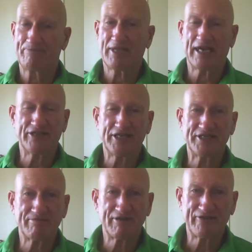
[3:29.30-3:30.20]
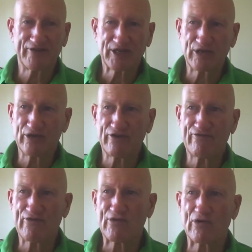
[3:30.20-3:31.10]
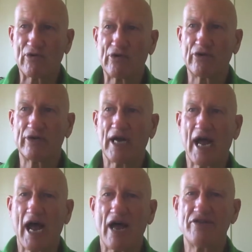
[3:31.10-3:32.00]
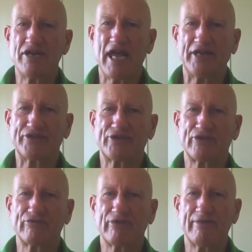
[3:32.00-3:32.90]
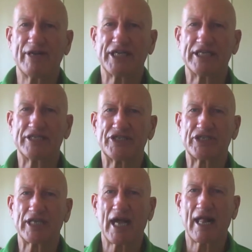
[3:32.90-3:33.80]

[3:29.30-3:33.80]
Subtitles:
Now there's a bit of a coup for natural remedies.